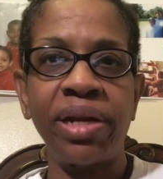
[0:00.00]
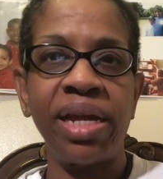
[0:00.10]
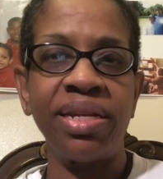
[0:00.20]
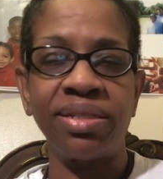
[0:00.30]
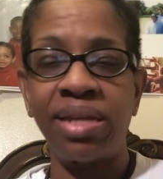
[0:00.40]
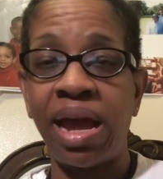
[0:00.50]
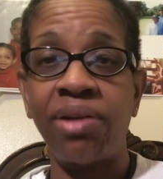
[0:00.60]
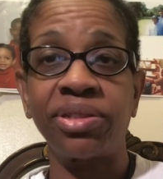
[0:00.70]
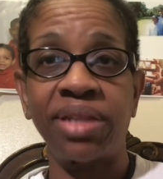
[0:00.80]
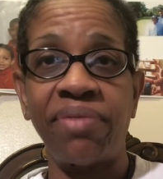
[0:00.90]
And it's now
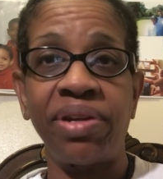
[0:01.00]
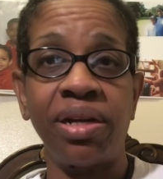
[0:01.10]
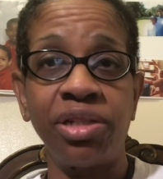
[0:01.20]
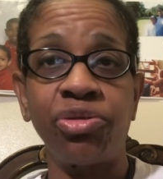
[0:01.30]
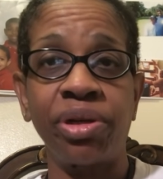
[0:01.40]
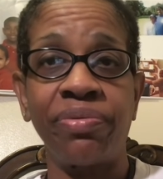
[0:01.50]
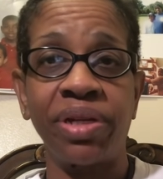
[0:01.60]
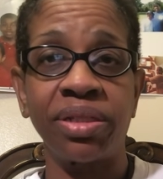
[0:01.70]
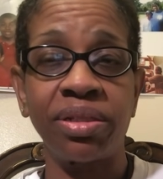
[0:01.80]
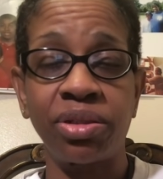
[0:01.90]
700 of
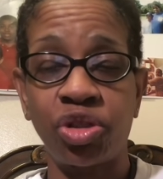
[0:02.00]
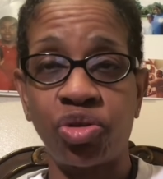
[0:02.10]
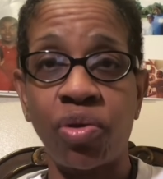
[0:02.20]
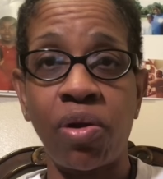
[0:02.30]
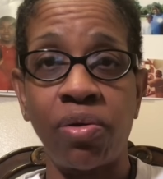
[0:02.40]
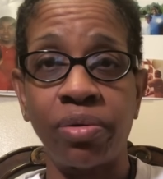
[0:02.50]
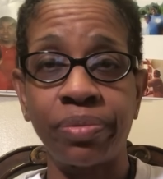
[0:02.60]
us strong.